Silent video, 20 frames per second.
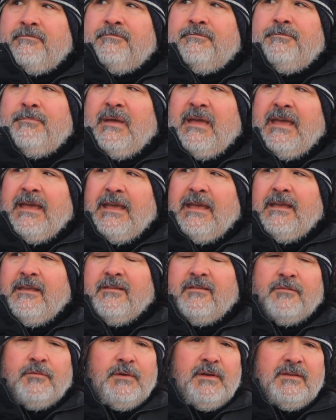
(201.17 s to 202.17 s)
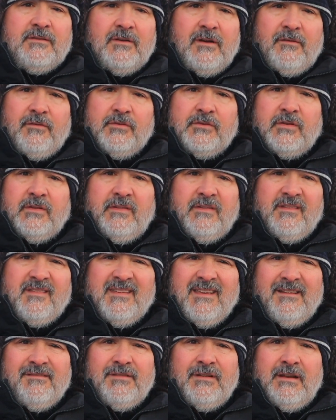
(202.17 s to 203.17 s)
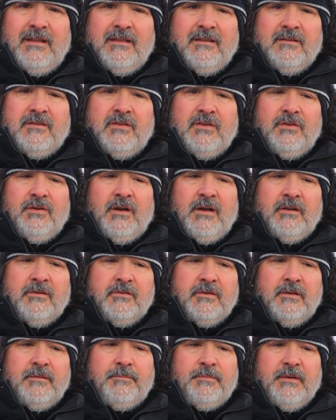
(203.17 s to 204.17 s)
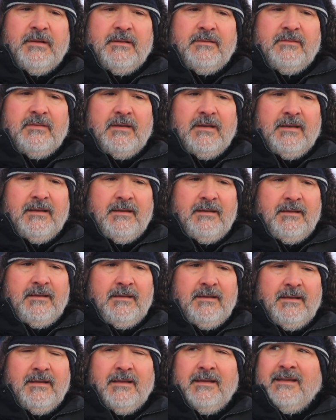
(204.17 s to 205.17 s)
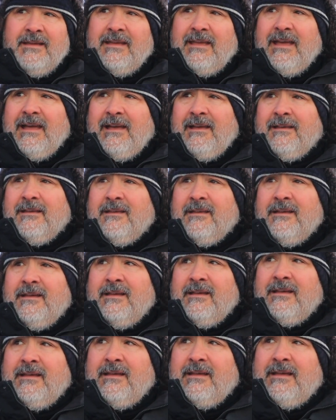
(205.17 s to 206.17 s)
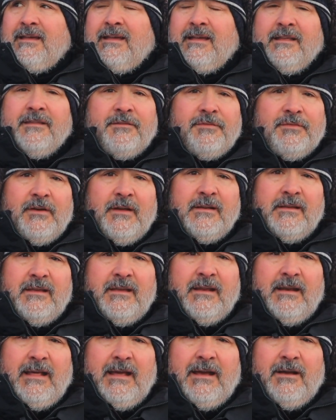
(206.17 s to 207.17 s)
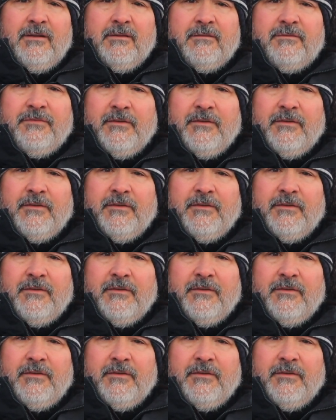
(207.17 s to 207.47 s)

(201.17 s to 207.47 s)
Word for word: May switch over to the 70 to 200, but uh, yeah, it's fun to get out.